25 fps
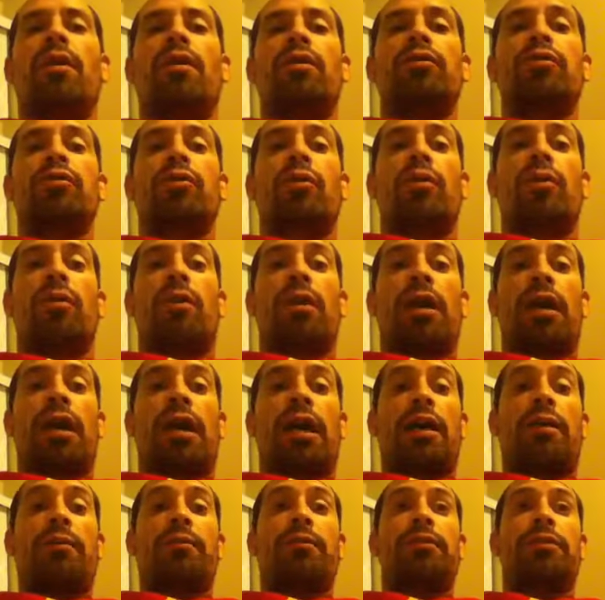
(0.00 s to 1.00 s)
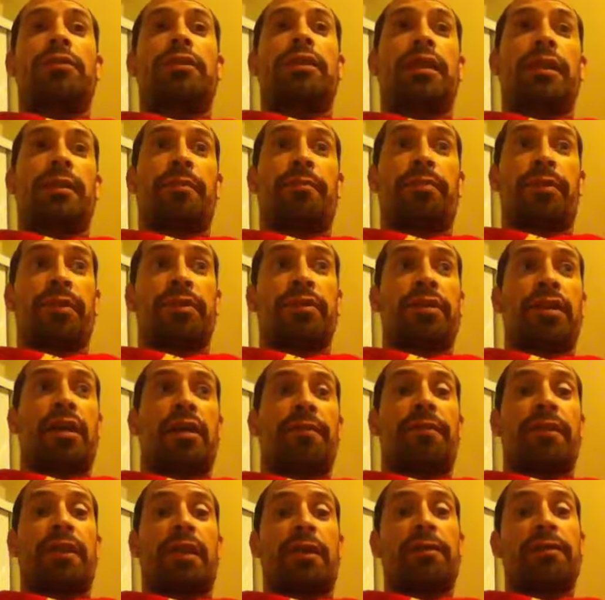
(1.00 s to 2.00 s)
So I was getting pissed
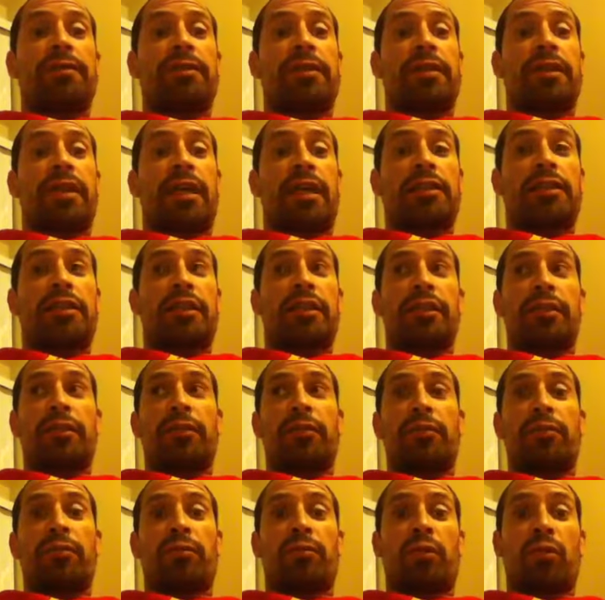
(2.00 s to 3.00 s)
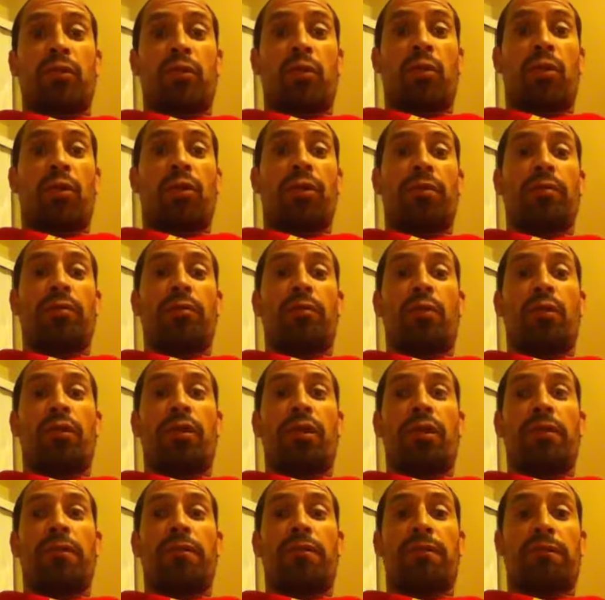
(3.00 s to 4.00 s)
off, and I was going to actually record
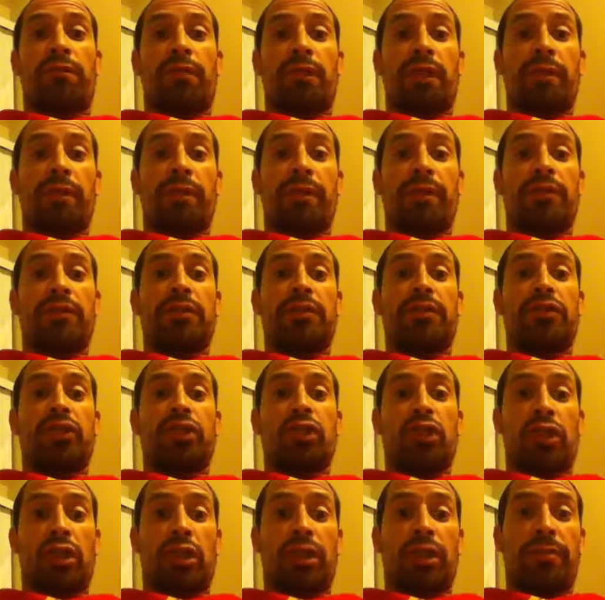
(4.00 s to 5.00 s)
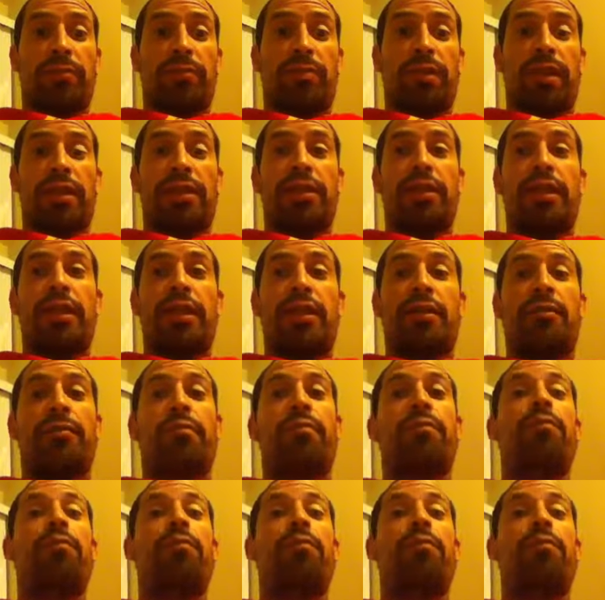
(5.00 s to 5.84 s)
Morgan Freeman's clip and then